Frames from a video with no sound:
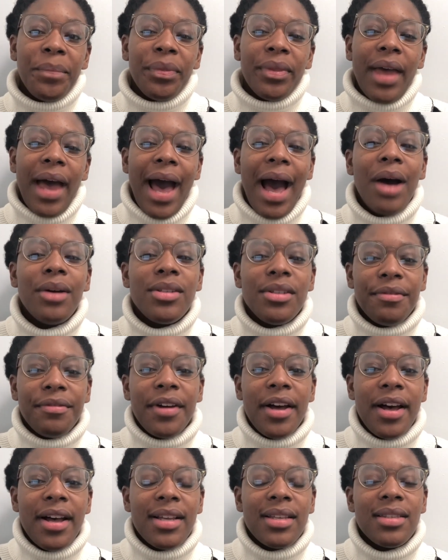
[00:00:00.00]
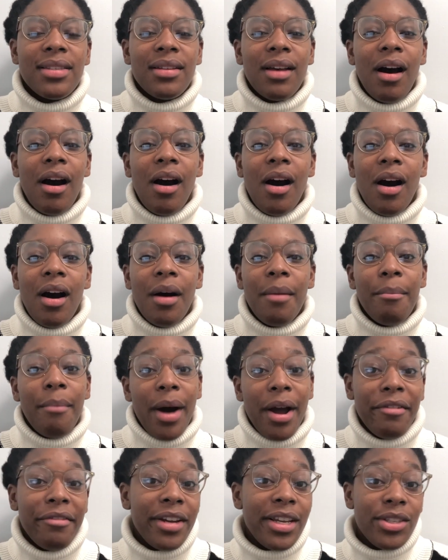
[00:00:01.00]
How diverse are
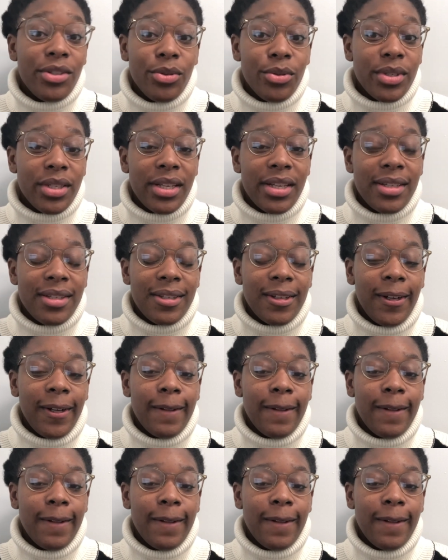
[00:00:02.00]
my resources?